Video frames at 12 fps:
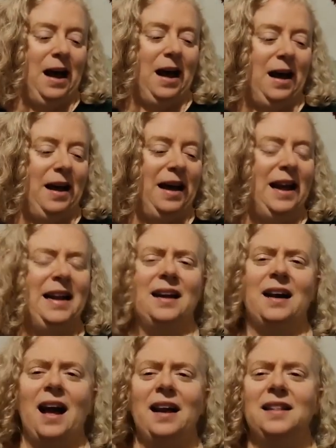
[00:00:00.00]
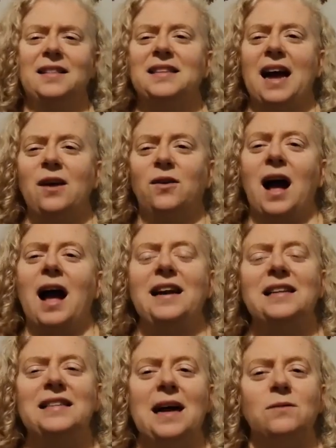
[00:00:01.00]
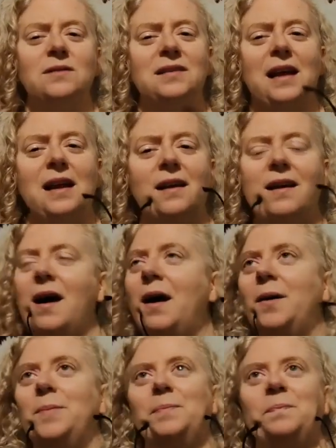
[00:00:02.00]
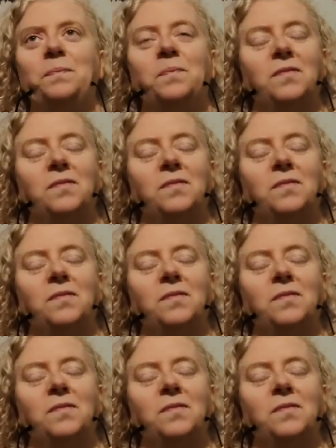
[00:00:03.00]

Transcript: Uh, and it kind of, the title kind of sounds like, um,